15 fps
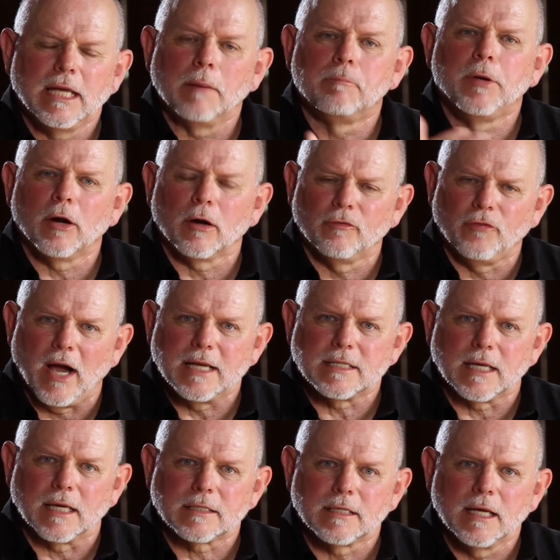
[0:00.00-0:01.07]
It
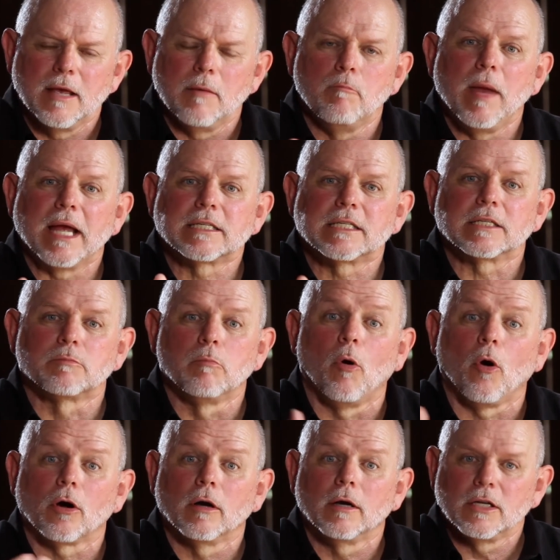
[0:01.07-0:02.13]
purifies us, makes us
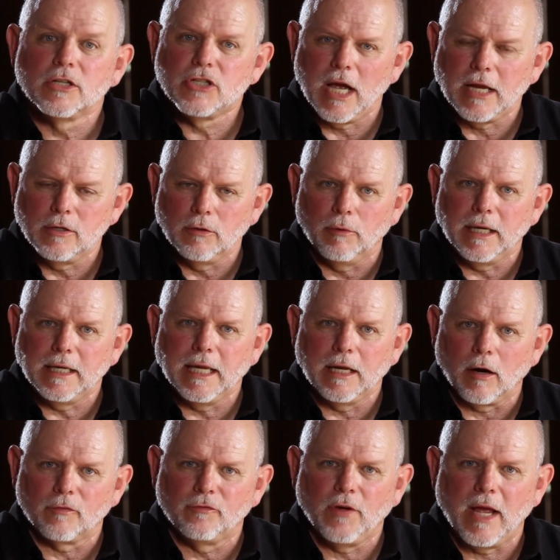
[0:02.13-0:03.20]
more genuine
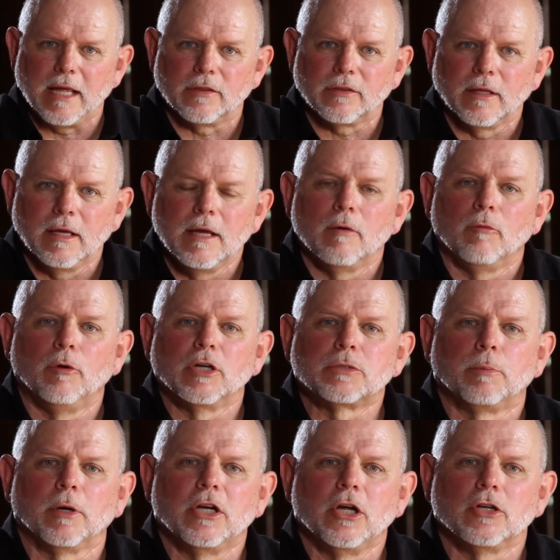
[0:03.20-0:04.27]
in our faith,
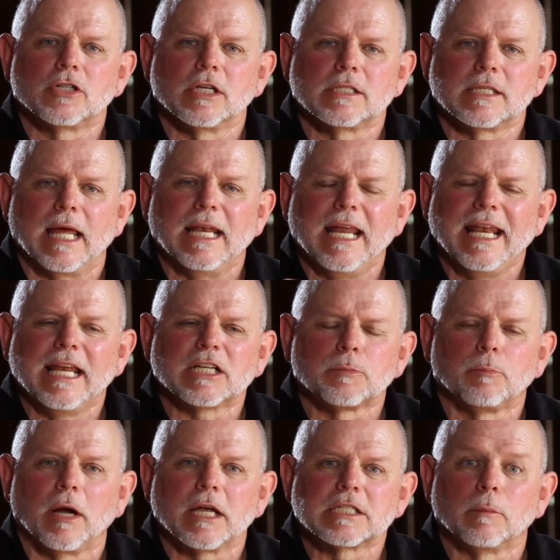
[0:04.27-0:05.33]
which produces an
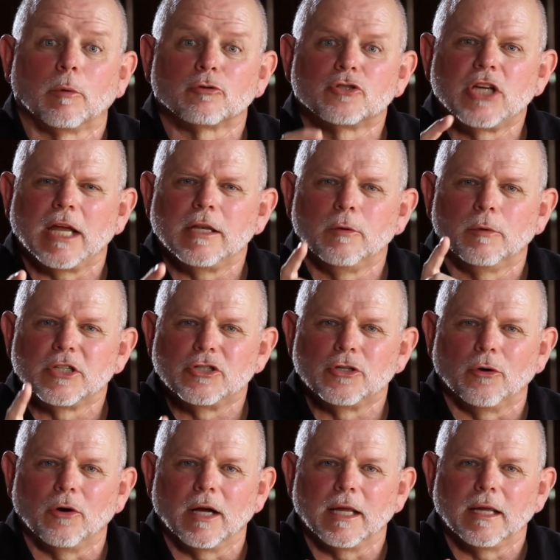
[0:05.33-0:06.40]
inexpressible, genuine
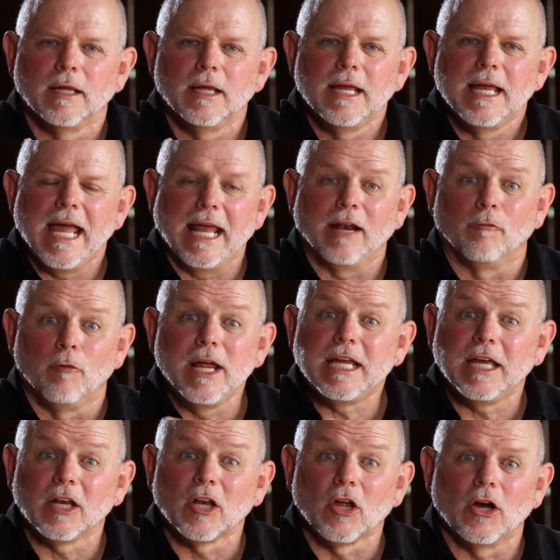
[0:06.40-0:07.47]
joy. And if we
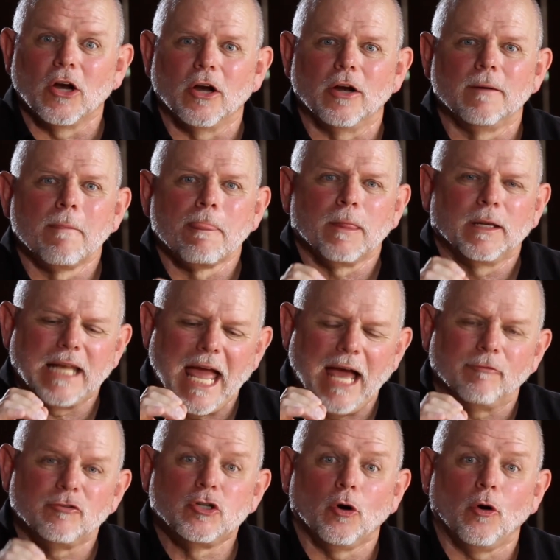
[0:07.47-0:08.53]
can learn to
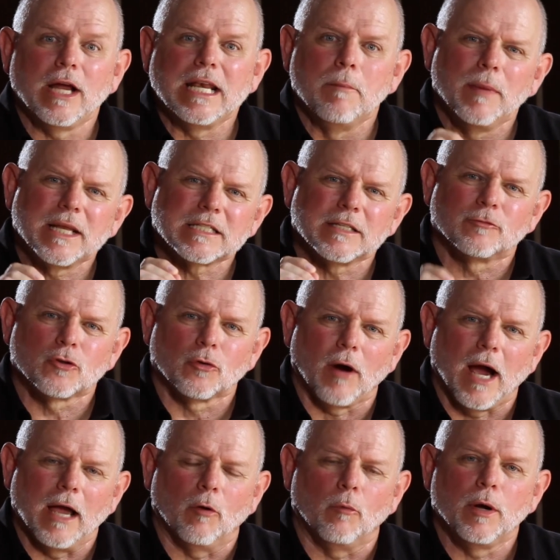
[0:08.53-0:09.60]
have joy in the midst of
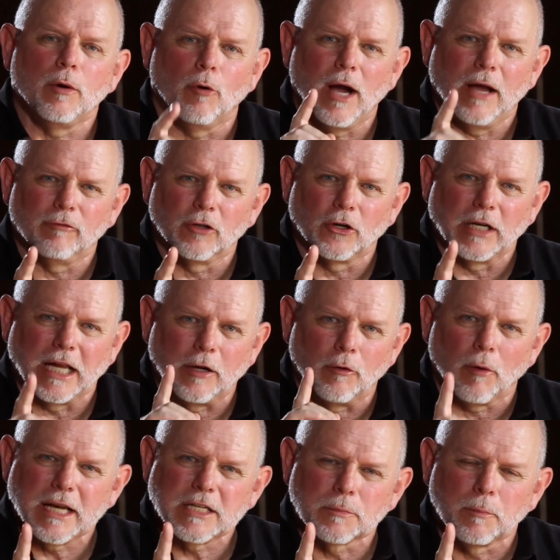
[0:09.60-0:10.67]
trial, we will have learned a
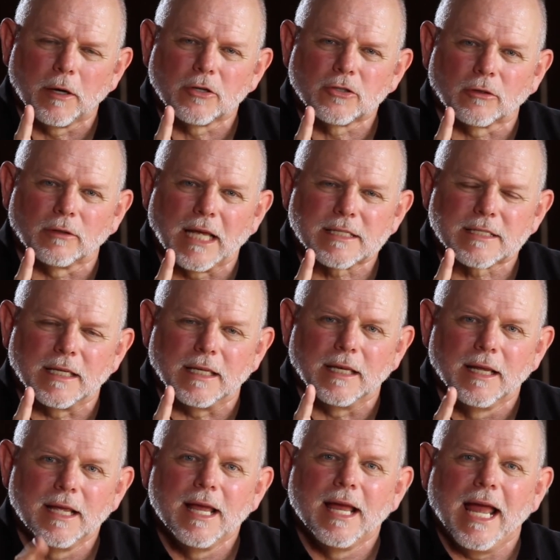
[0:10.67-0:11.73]
great spiritual lesson.
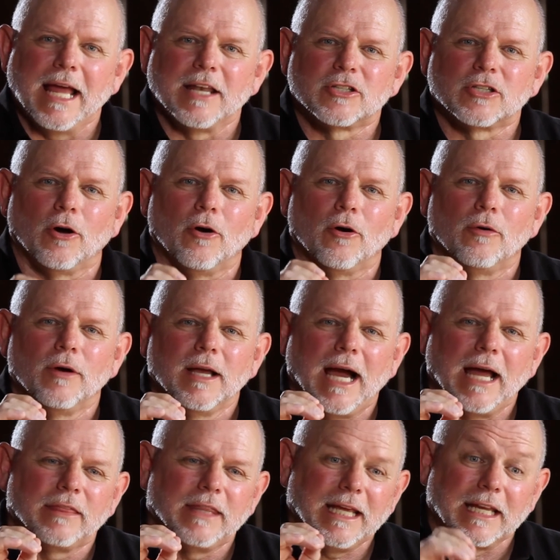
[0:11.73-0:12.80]
And so
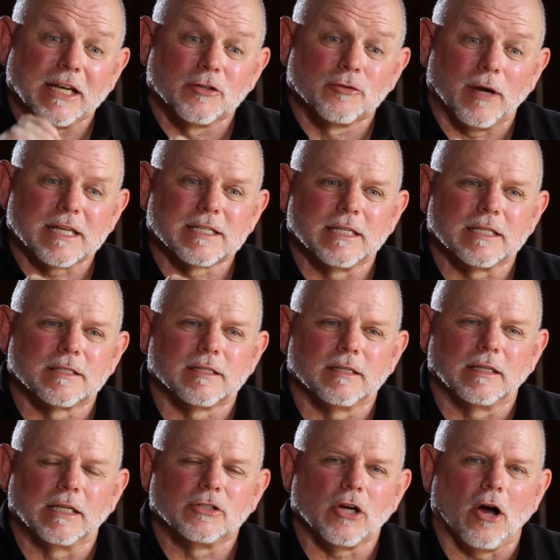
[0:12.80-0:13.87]
I think it addresses
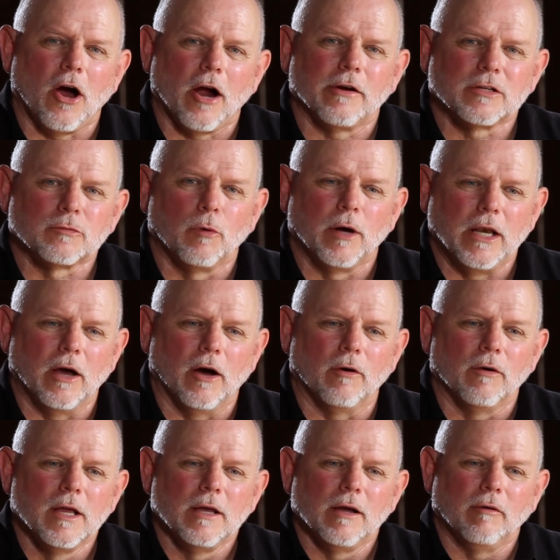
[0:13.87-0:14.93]
the Johari's
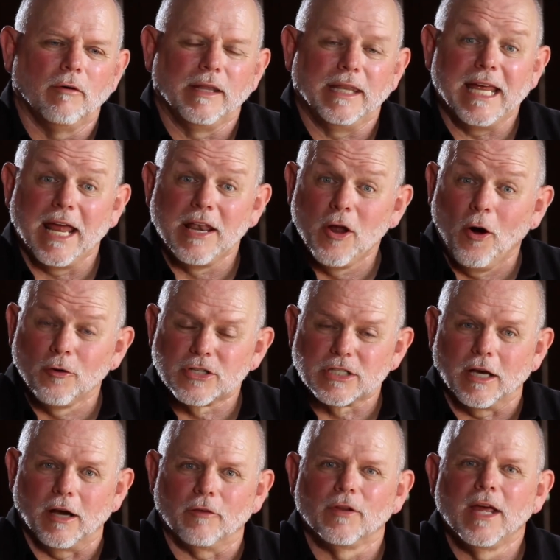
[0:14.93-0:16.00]
window and the unknown
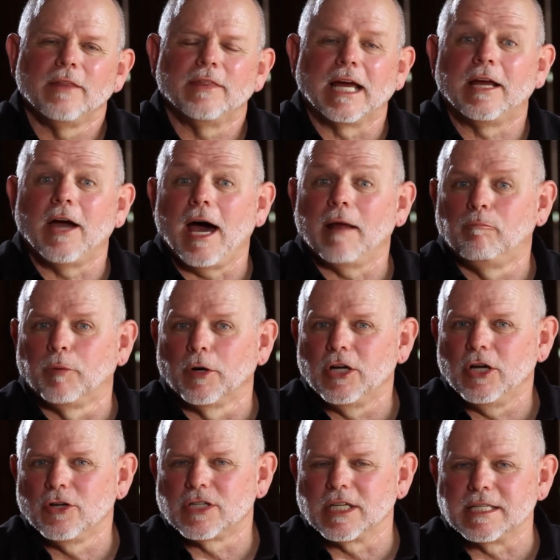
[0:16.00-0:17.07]
self, that God
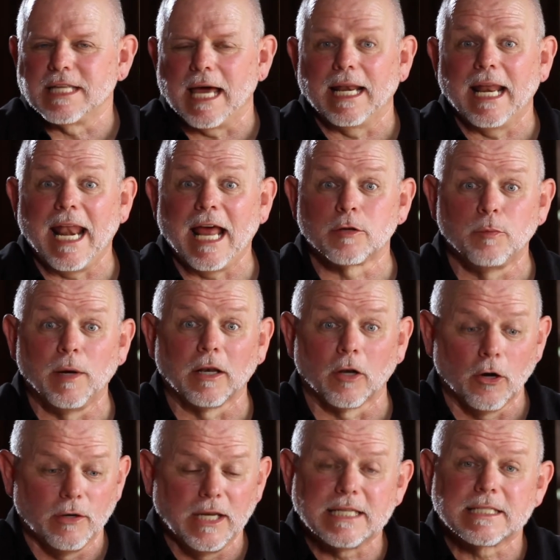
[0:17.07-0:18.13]
produces that. And as we
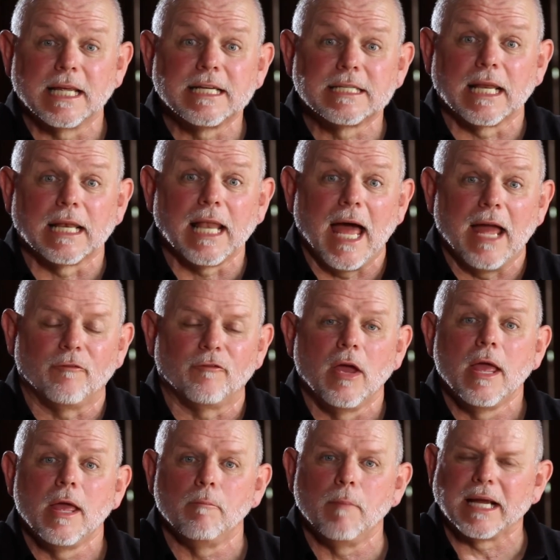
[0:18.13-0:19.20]
learn these things in life,
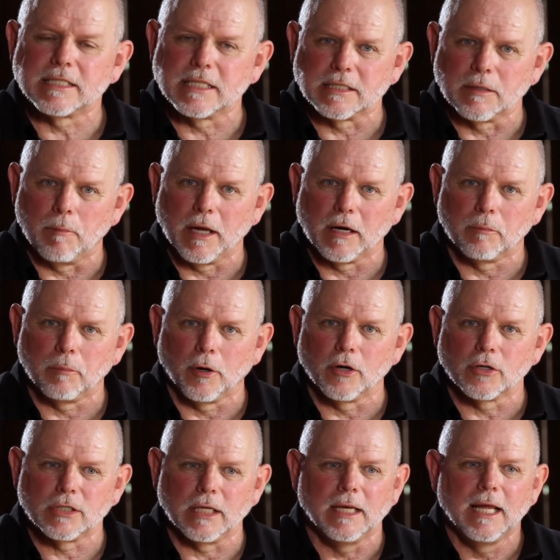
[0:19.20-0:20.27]
it makes us a better
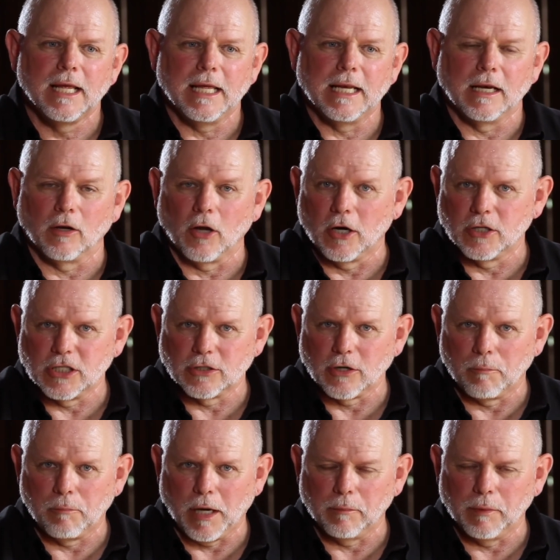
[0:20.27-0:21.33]
person. It enlarges
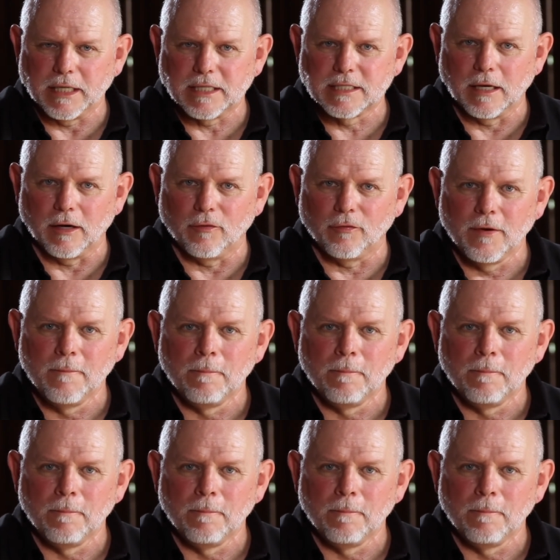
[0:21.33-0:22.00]
our public self.